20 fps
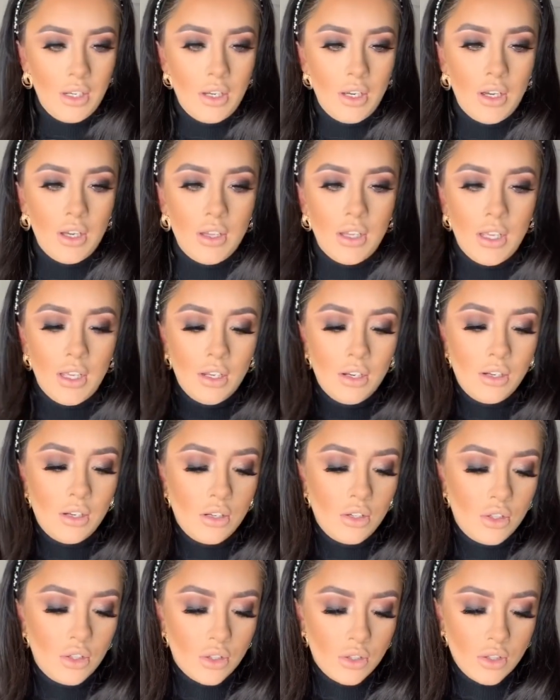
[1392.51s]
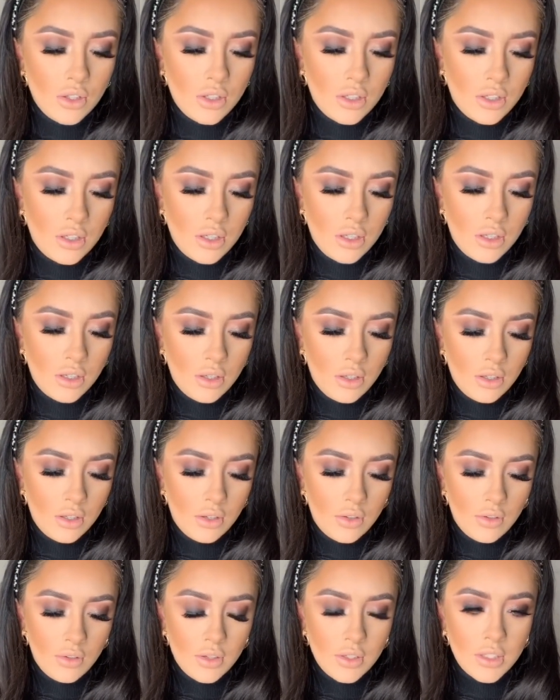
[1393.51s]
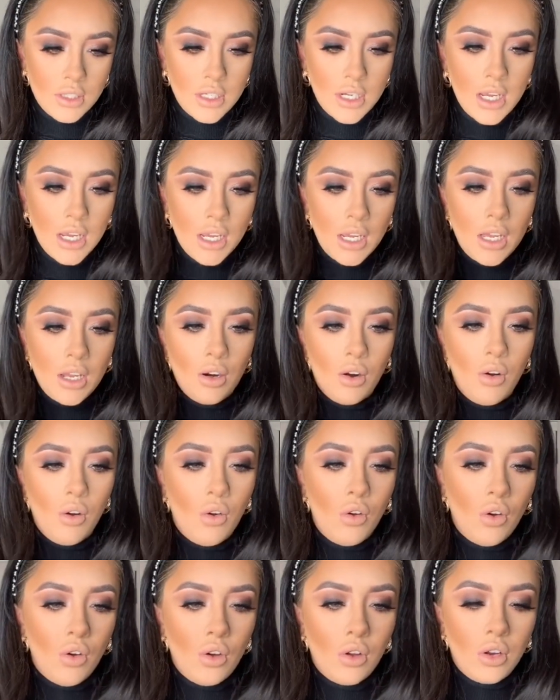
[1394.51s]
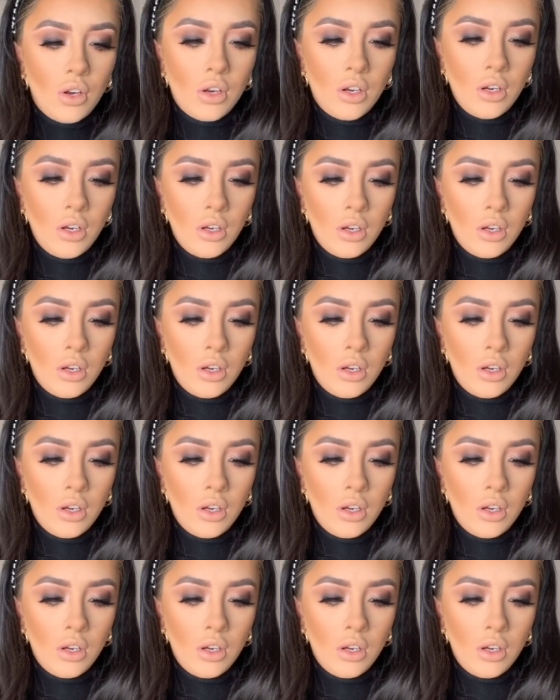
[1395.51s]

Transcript: And then just take it on